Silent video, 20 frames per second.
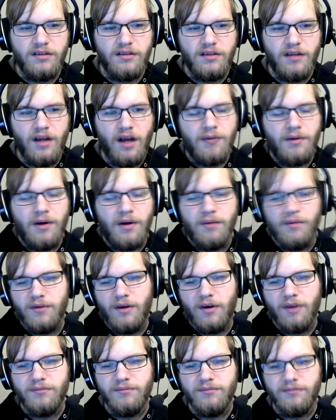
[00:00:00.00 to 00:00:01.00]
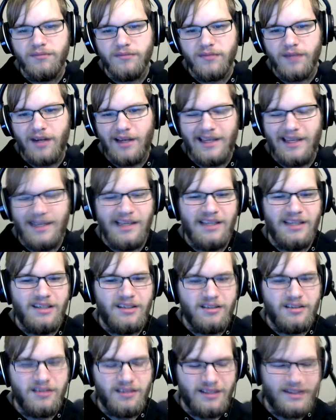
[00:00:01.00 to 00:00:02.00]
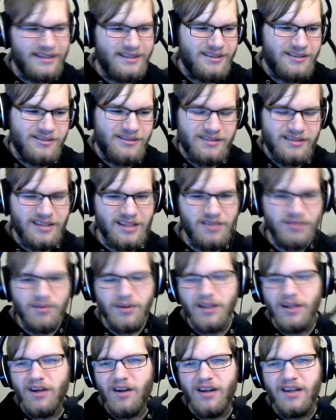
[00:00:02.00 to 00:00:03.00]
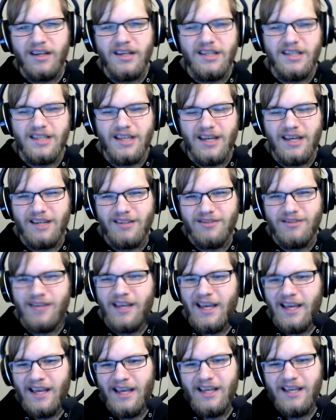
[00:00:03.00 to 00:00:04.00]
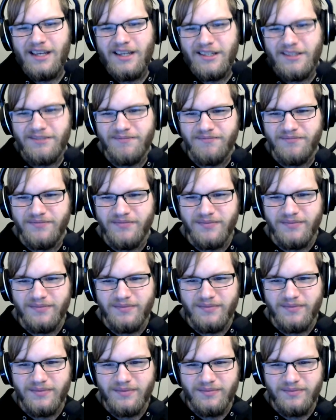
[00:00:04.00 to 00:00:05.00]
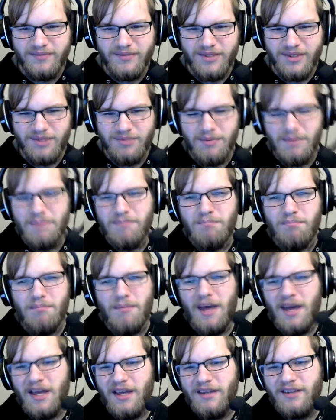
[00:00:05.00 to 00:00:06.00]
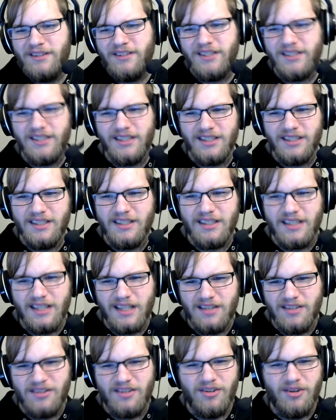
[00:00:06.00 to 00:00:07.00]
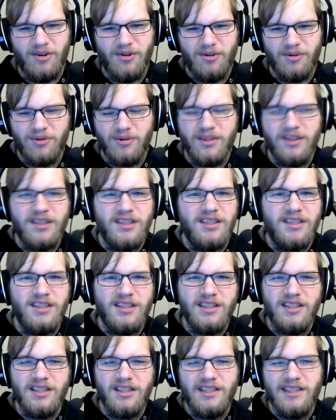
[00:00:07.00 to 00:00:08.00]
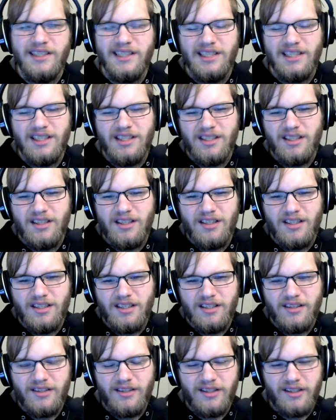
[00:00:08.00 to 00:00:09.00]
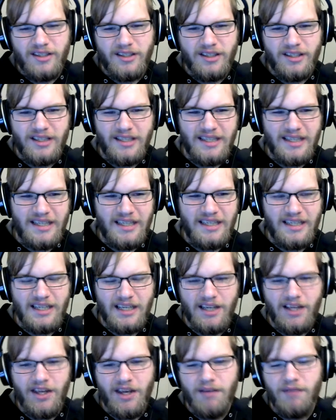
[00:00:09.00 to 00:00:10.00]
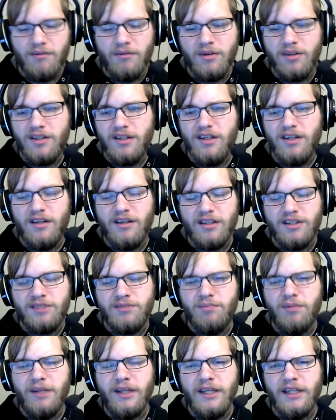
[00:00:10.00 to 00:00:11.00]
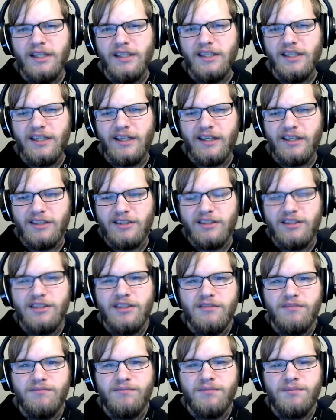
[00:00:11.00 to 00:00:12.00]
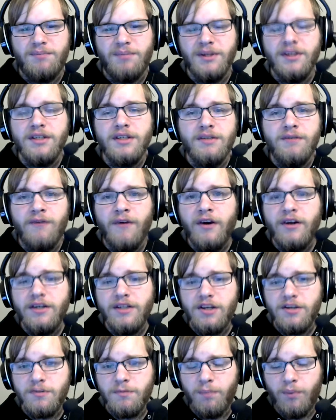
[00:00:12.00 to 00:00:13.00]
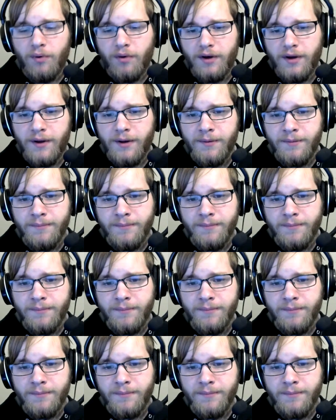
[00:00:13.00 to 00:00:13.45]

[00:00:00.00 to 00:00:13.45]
I'm eh. Like, that's really all I can say is eh. It's been meh. Like, it's no. Like, I can't even really explain it. Like, it's been very disappointing.